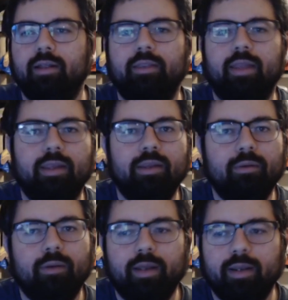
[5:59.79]
Thank you,
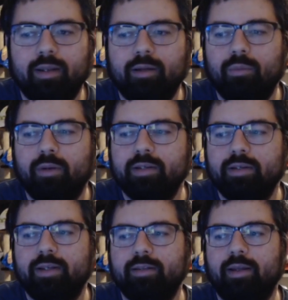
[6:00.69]
and we'll catch you
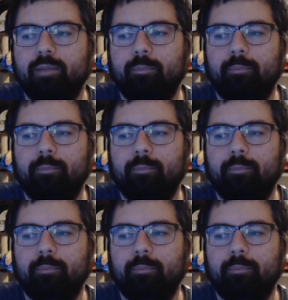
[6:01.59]
next time.